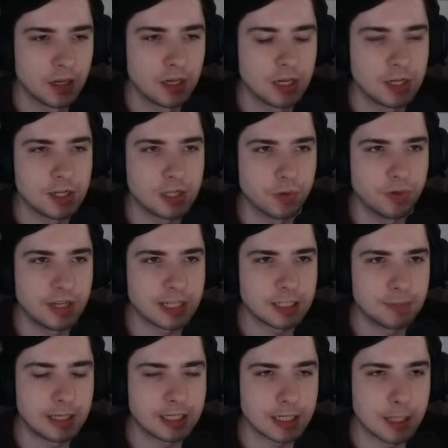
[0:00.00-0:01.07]
So it doesn't
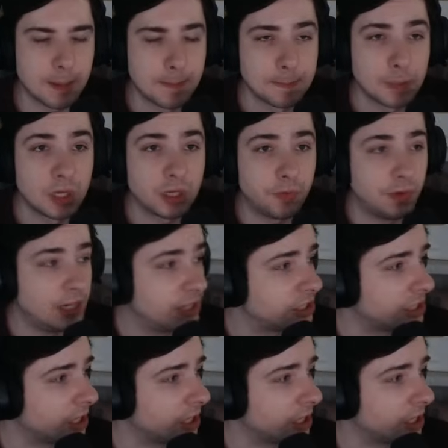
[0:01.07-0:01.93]
matter. Greninja,